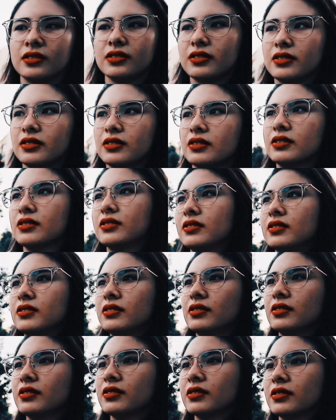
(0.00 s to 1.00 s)

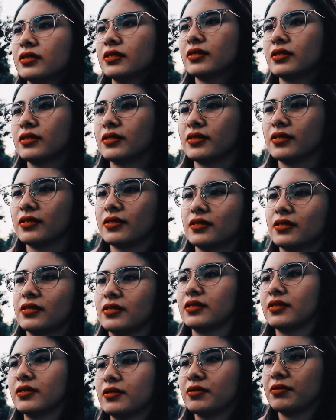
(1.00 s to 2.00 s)

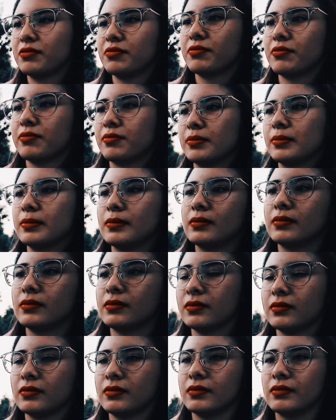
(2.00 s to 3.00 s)

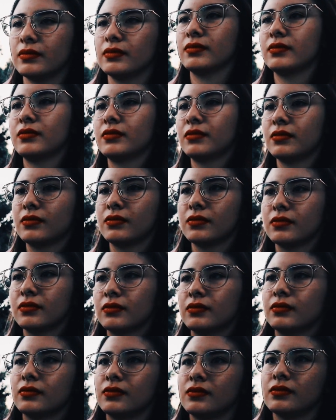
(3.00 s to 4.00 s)

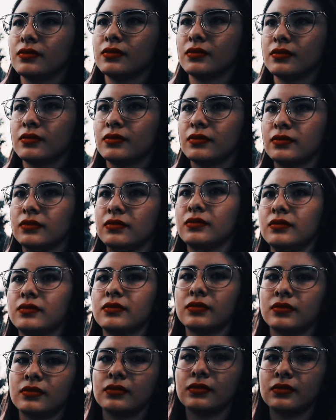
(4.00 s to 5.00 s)

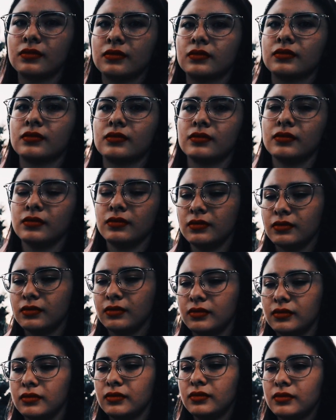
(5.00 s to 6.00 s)

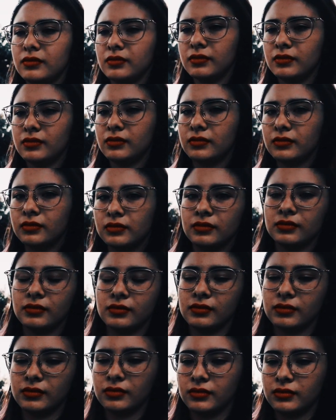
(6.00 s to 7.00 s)

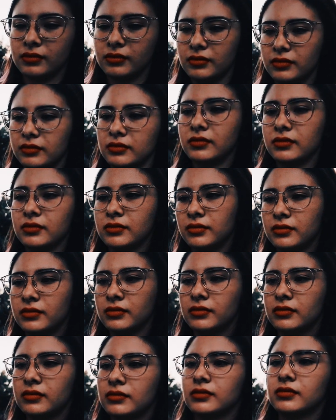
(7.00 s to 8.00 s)
The person shown says nothing.